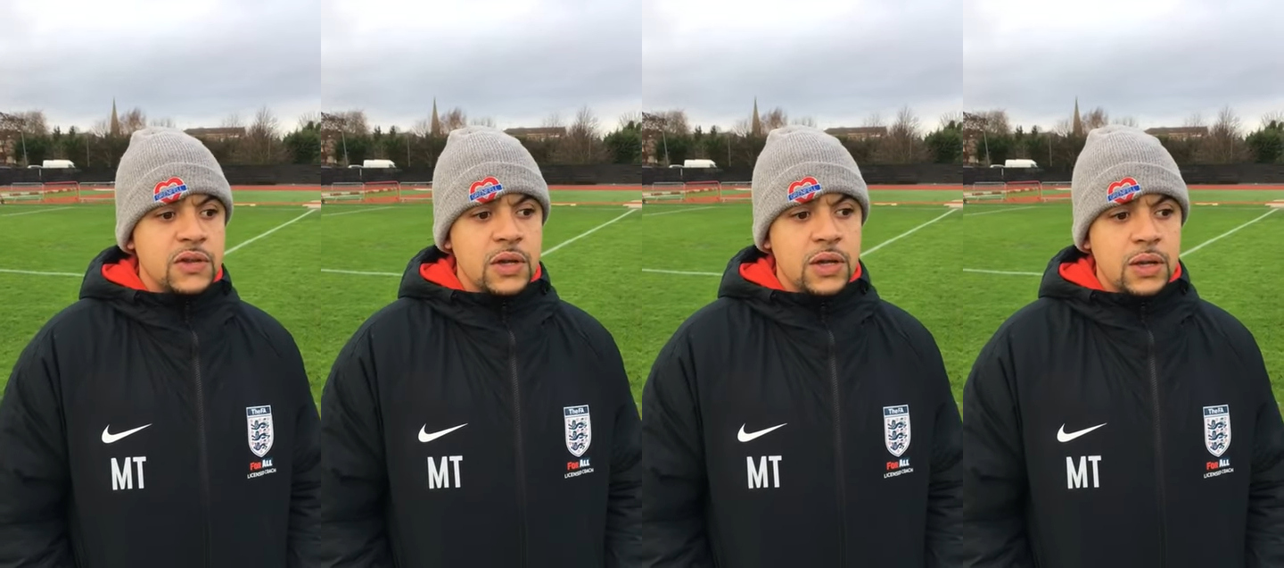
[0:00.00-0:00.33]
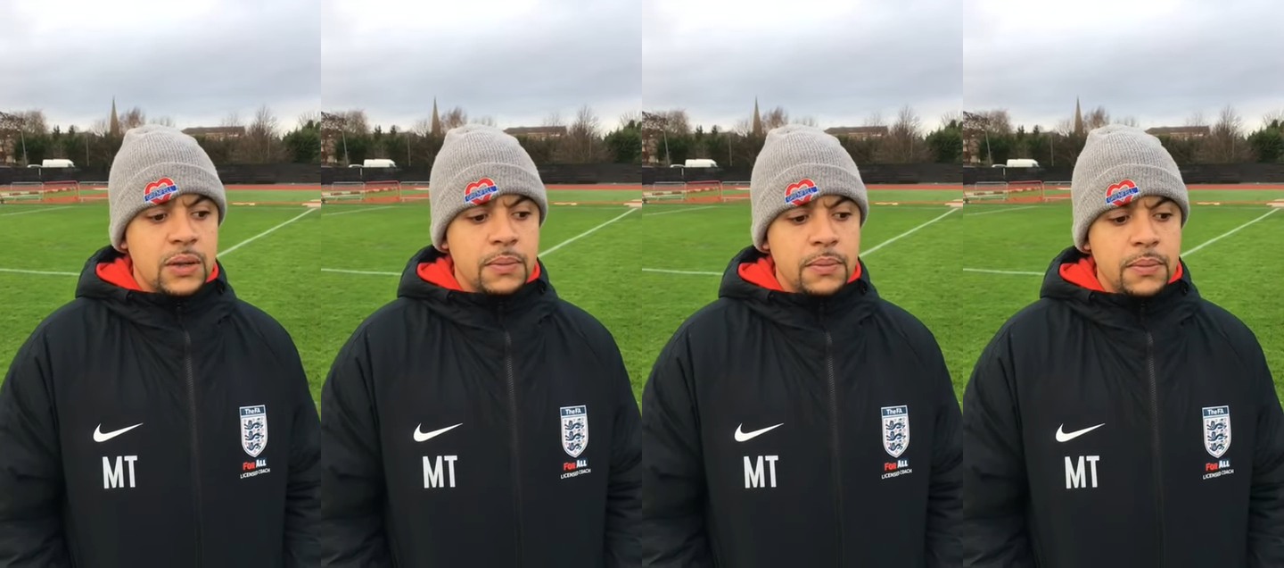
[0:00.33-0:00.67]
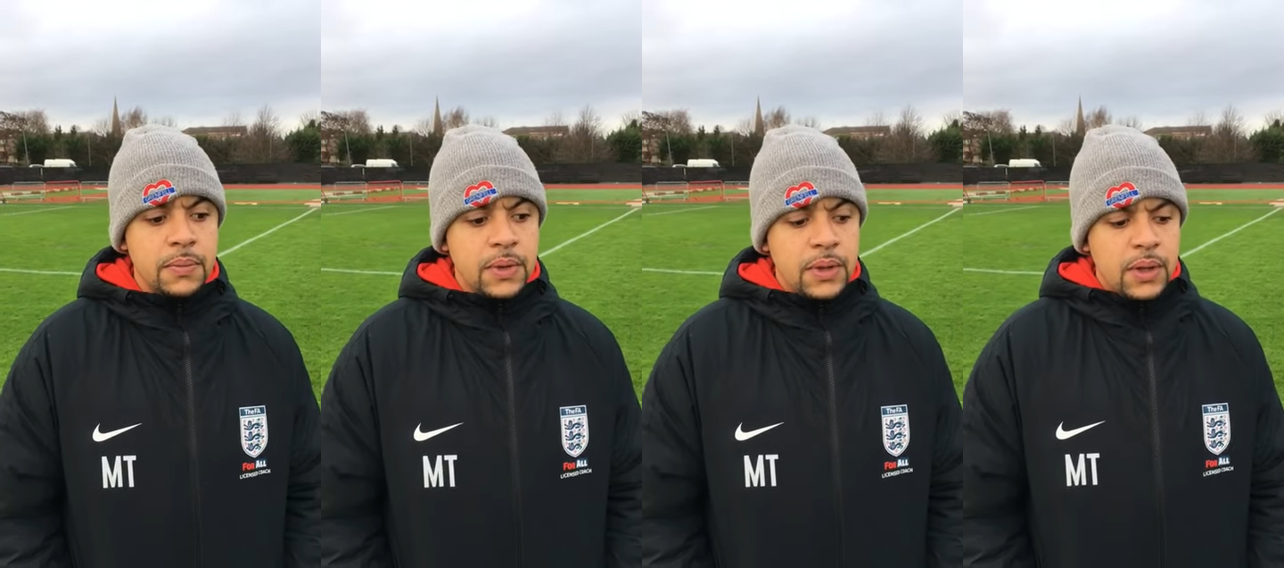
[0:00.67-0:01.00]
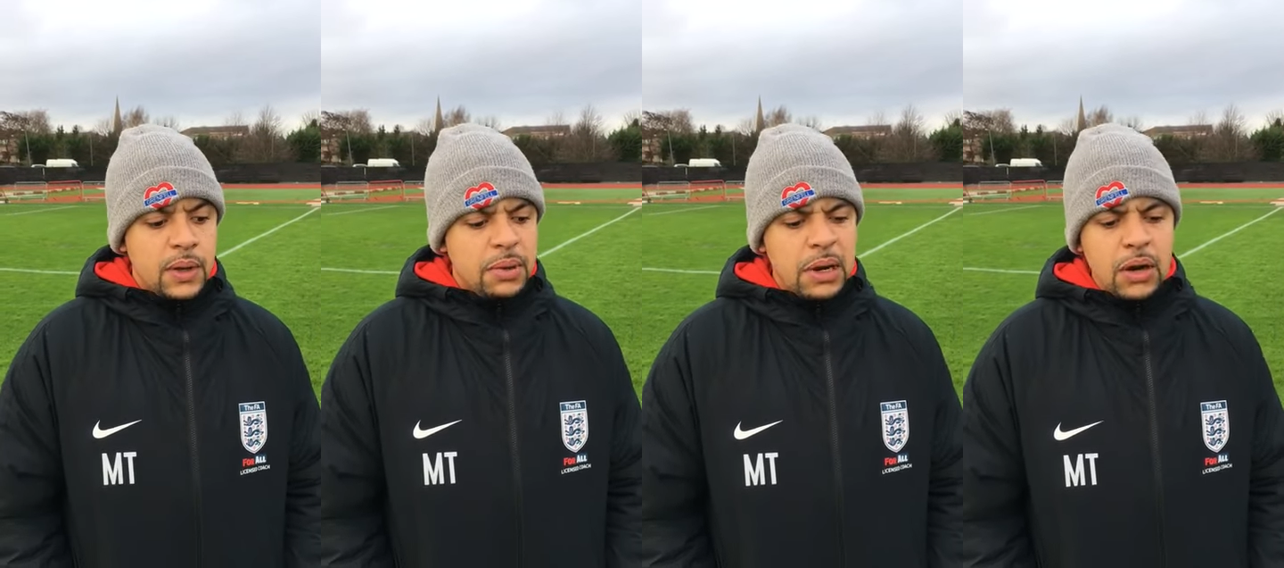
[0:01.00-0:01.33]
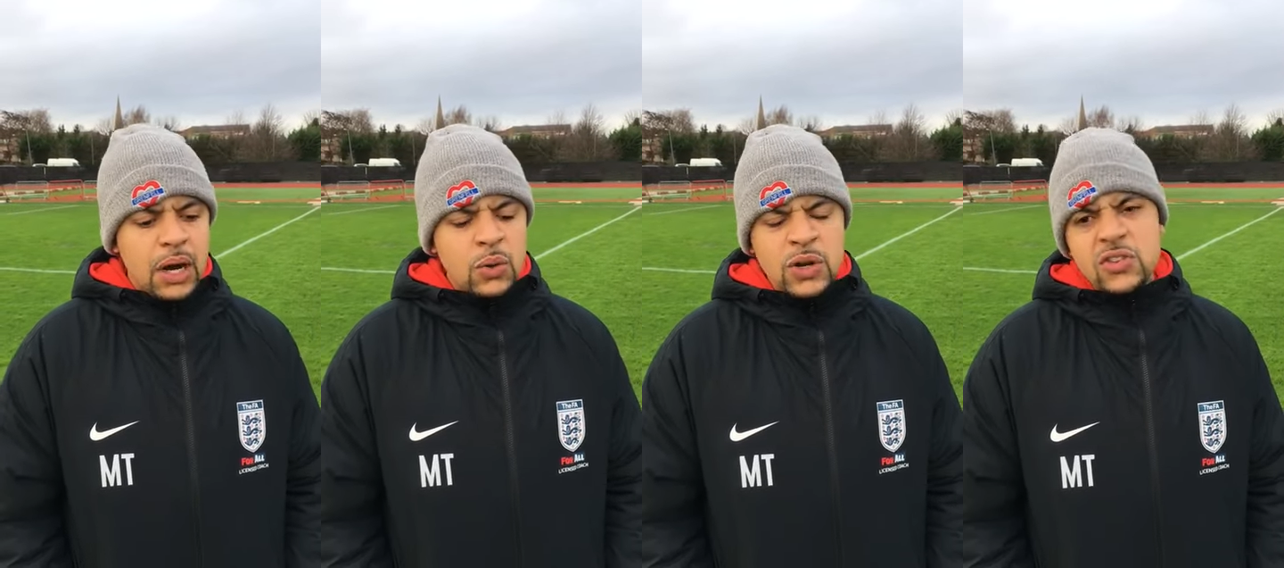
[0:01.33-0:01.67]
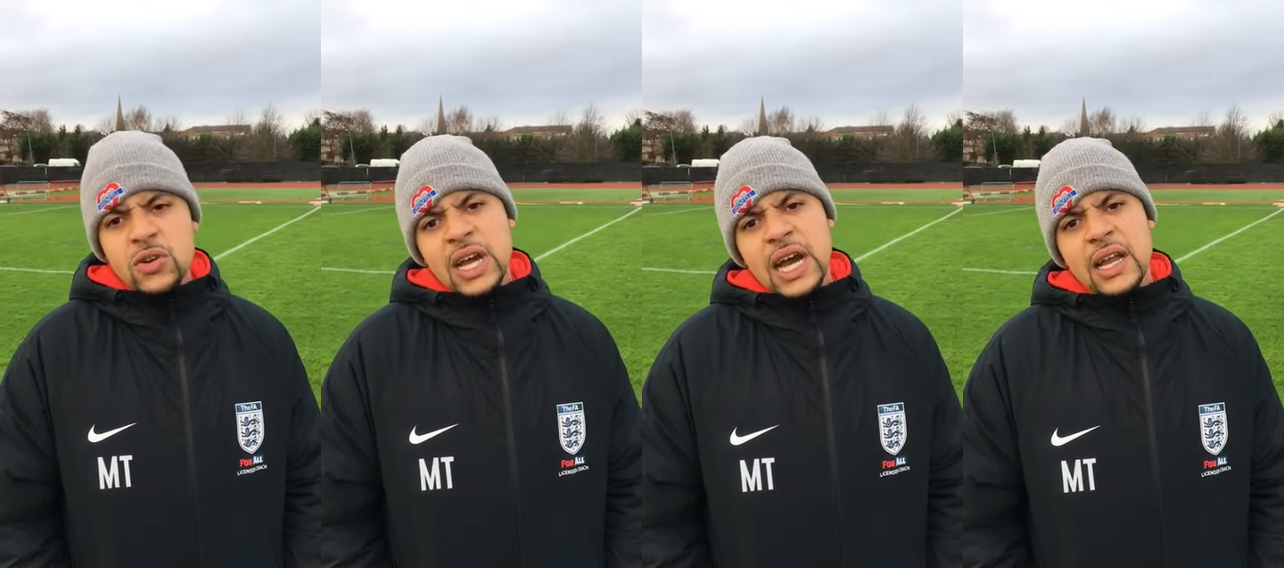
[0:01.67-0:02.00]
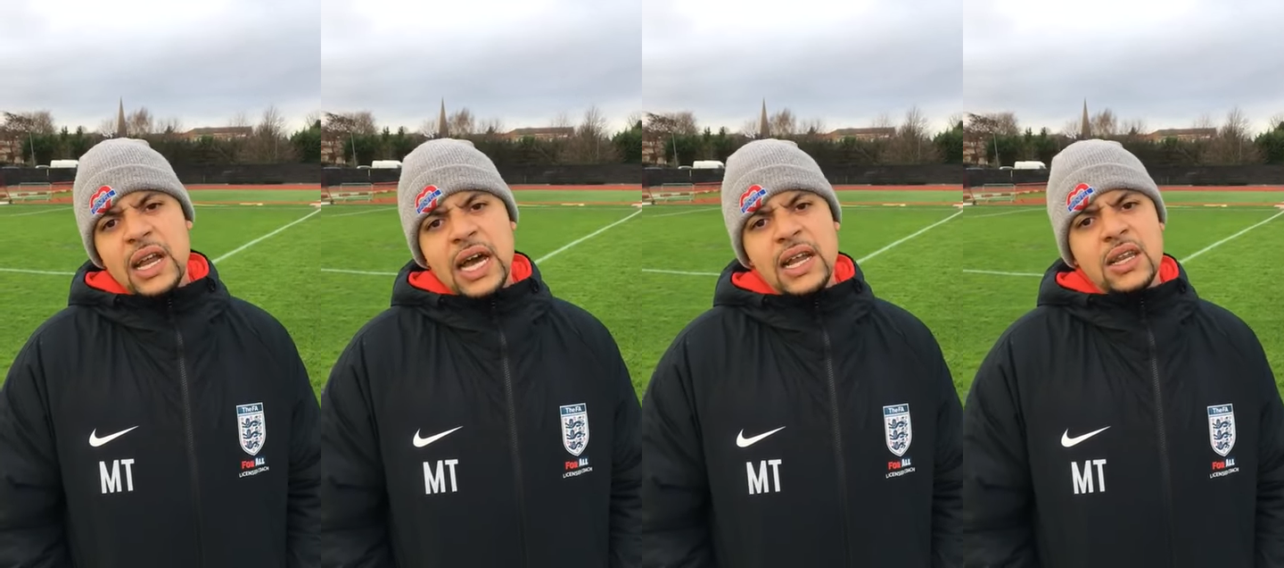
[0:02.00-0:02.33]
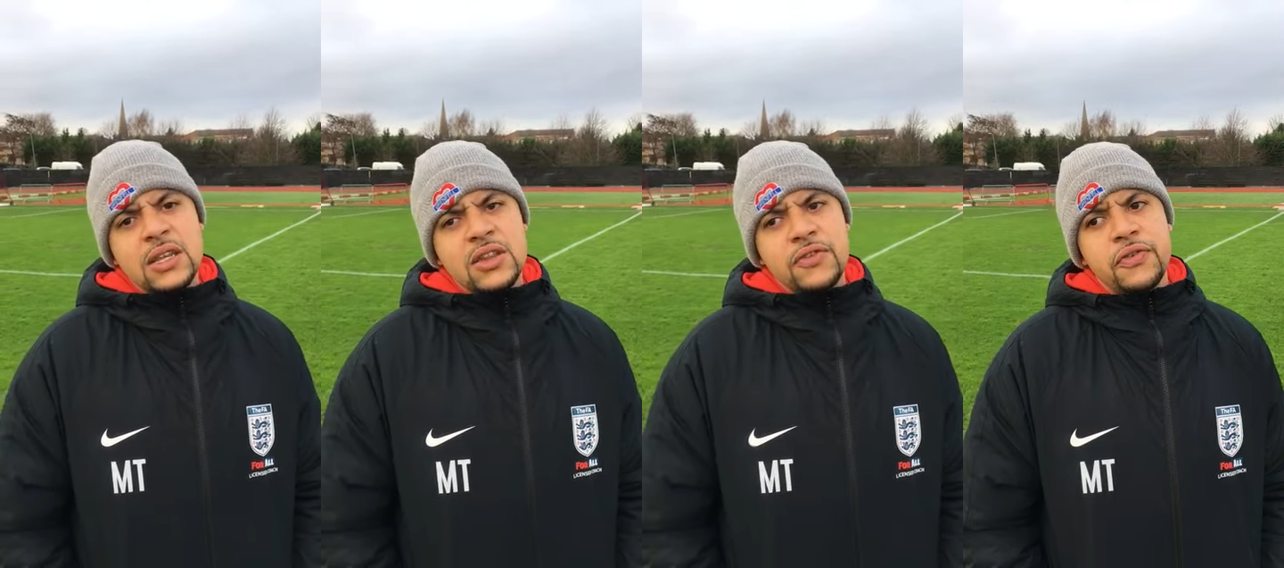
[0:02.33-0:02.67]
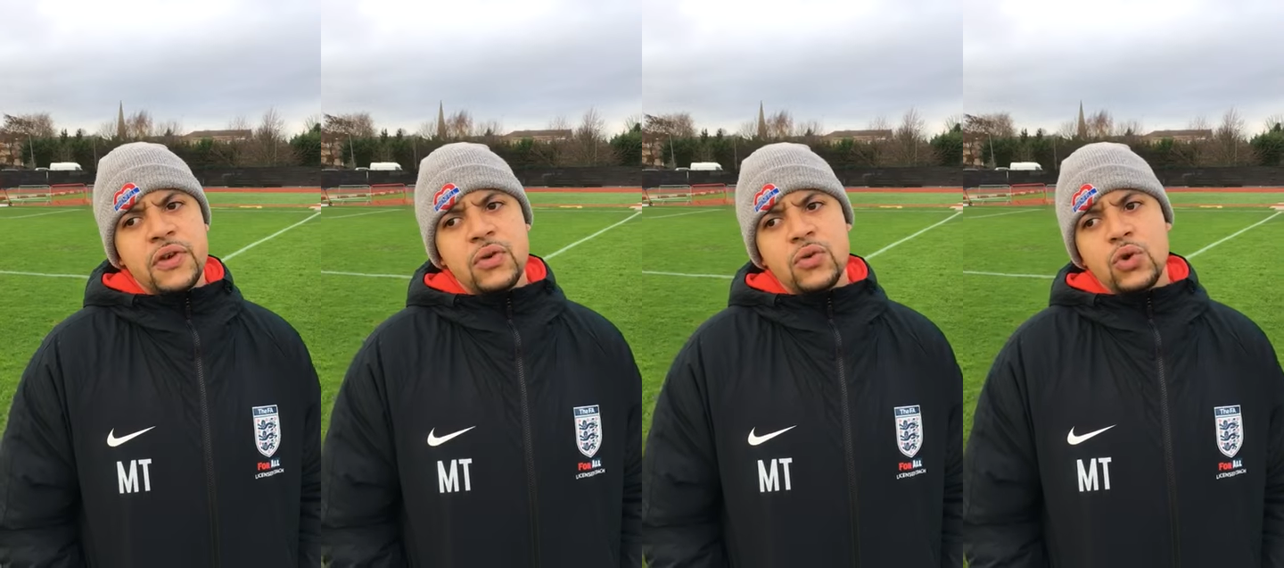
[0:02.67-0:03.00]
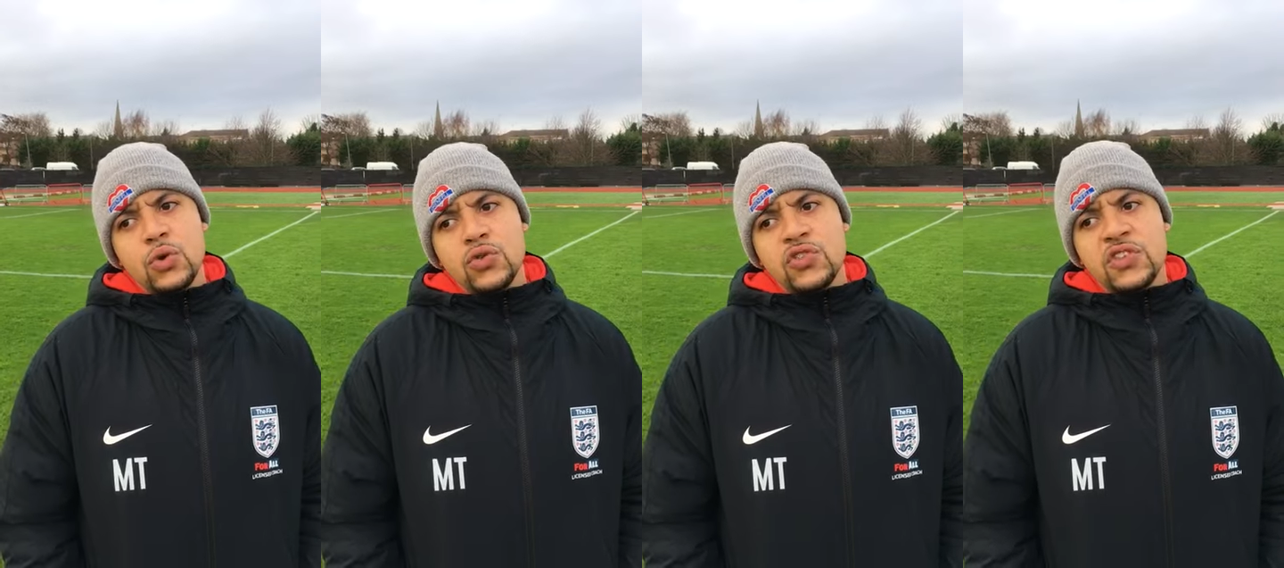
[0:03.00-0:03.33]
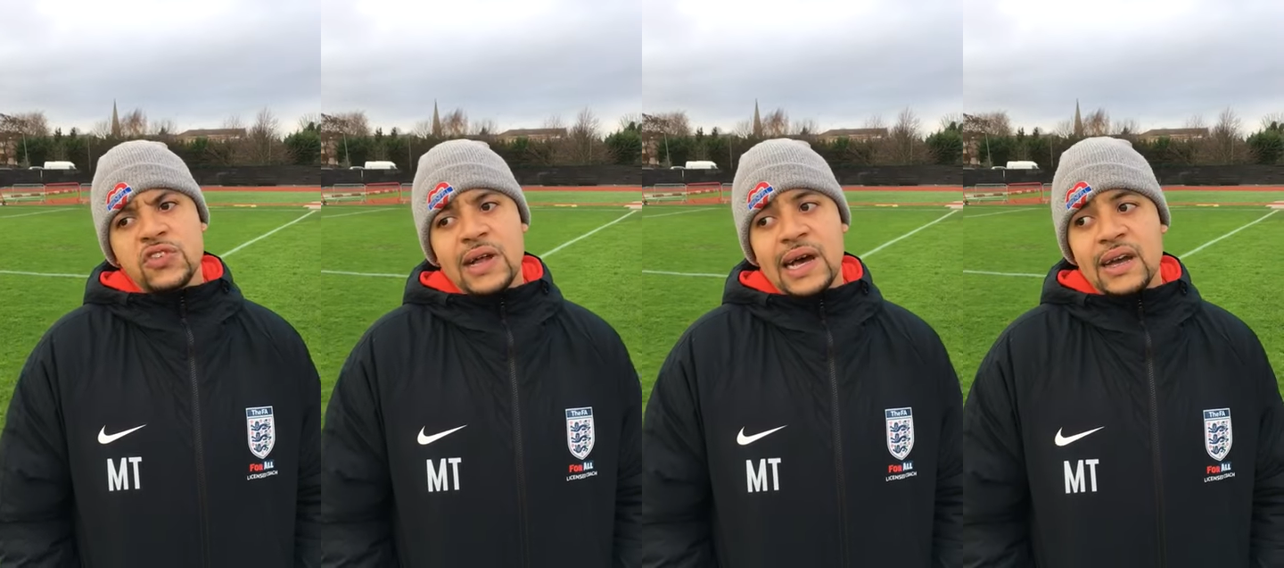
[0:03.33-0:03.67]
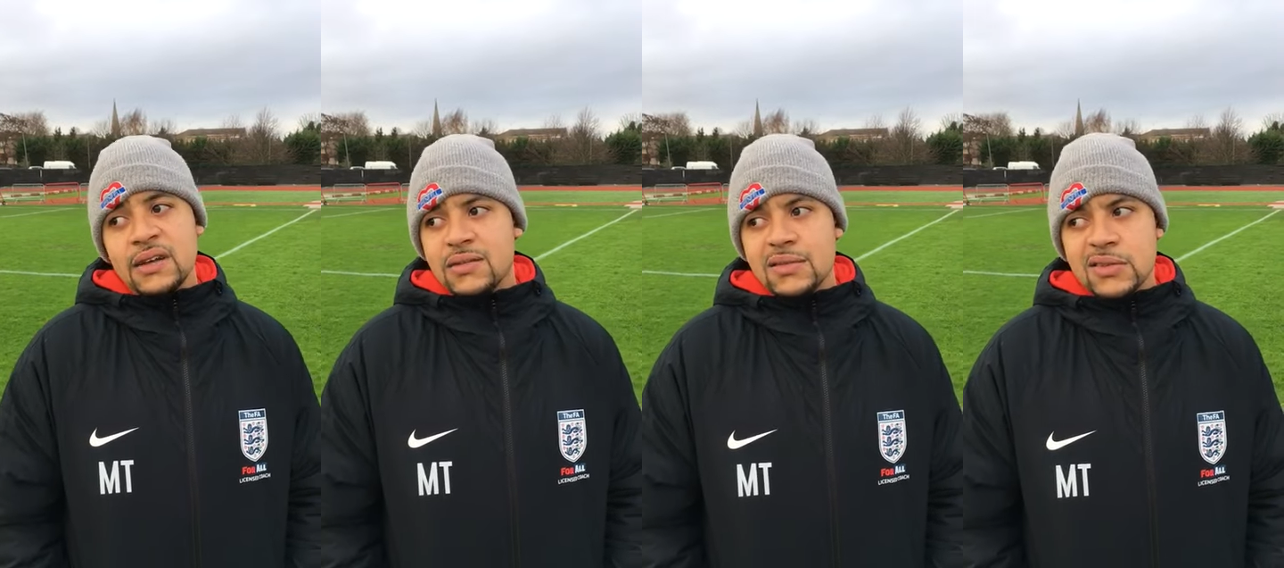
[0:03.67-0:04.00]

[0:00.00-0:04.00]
But I always look at like different little courses like